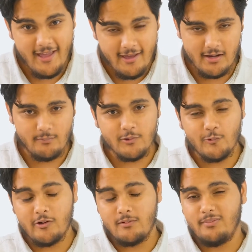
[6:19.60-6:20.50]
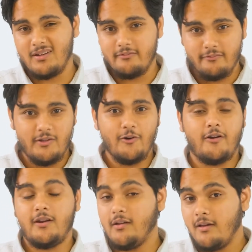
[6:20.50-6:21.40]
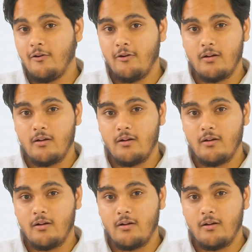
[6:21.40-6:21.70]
And I'm not talking about VR and AR,